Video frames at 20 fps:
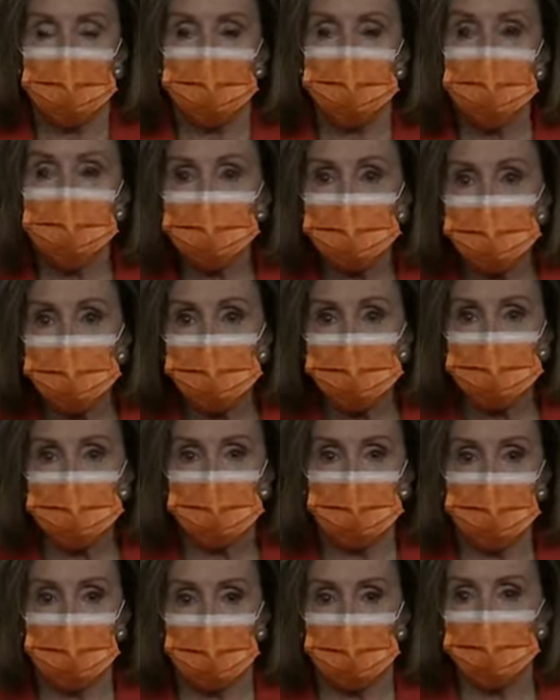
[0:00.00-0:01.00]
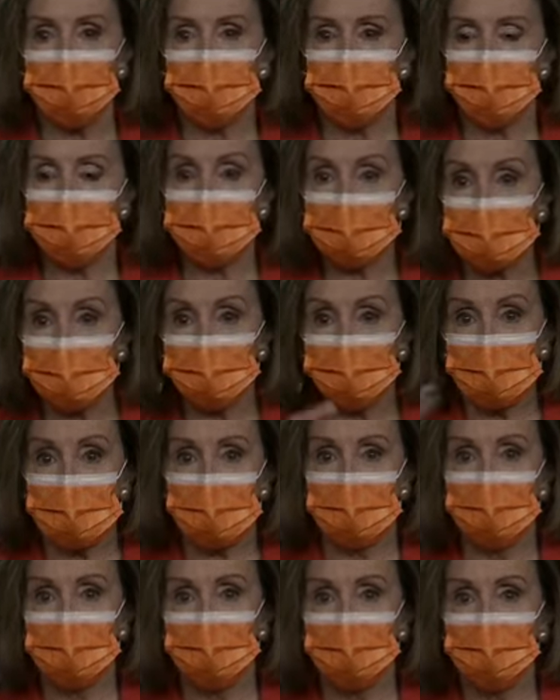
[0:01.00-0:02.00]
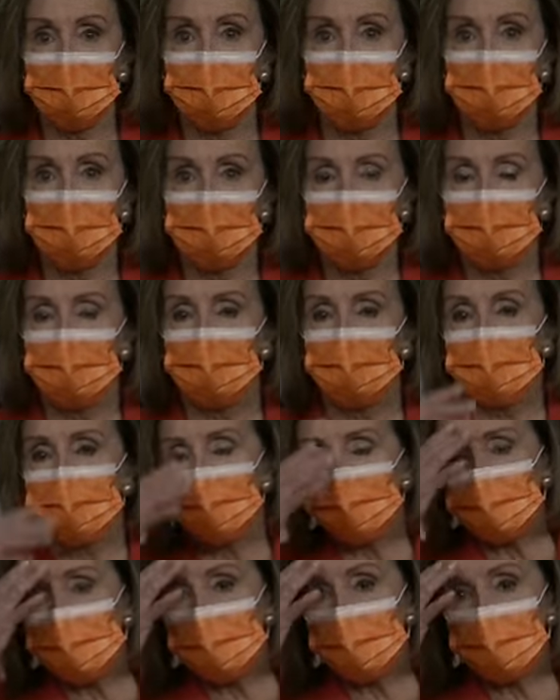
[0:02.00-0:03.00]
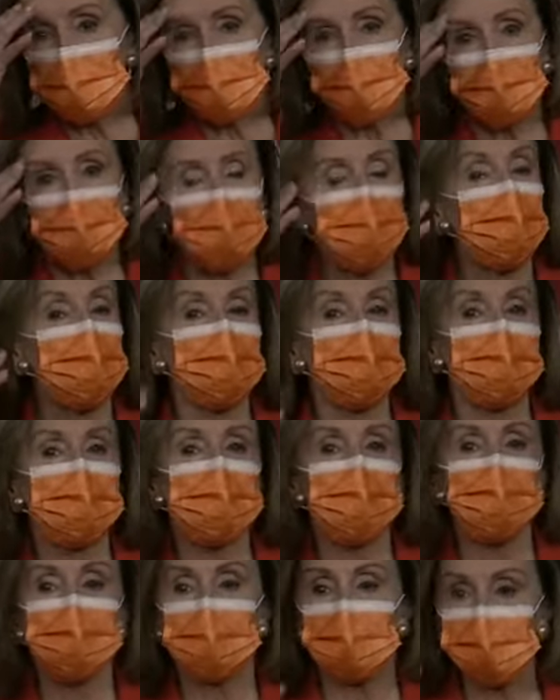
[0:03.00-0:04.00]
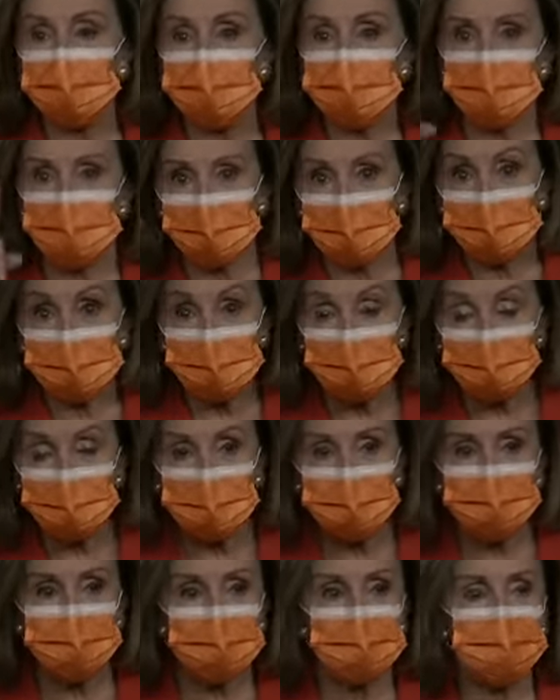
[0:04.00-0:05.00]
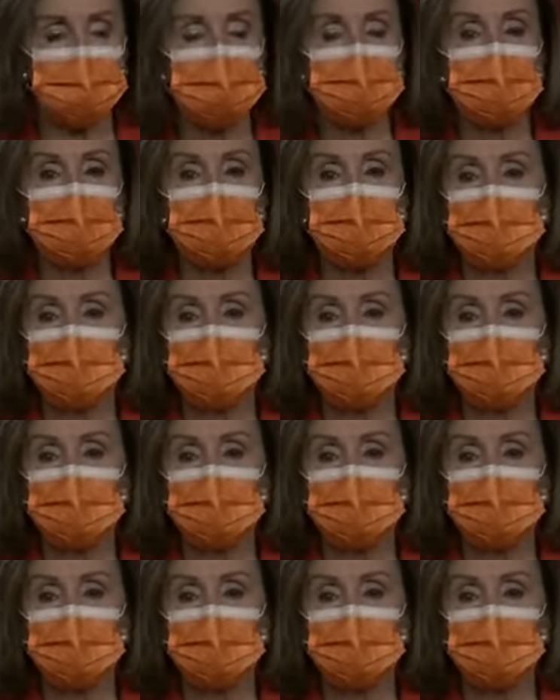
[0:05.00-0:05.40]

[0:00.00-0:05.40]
4 years ago, around now, the then president